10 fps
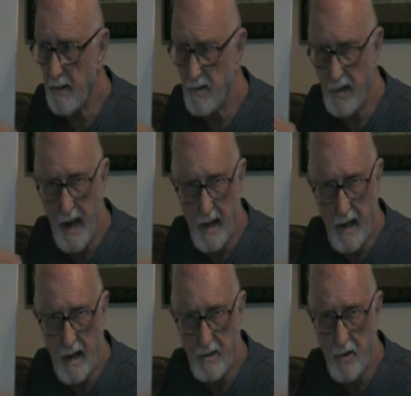genetic
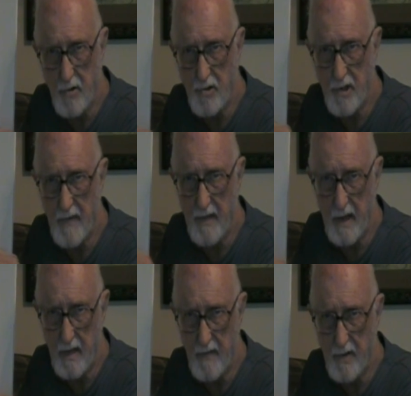constitution of the
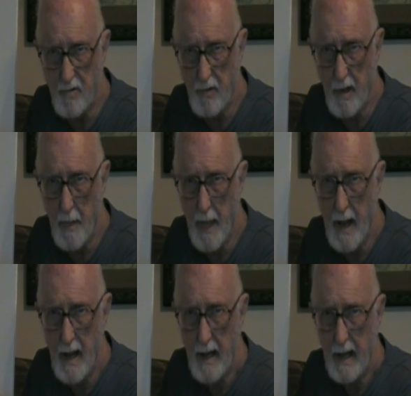individual.
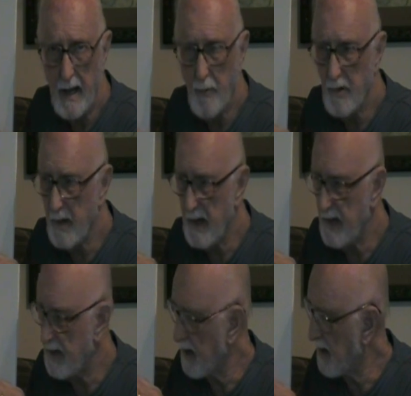
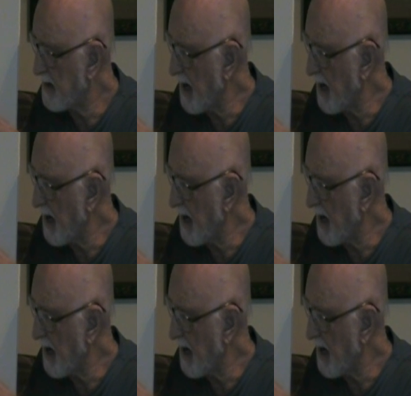It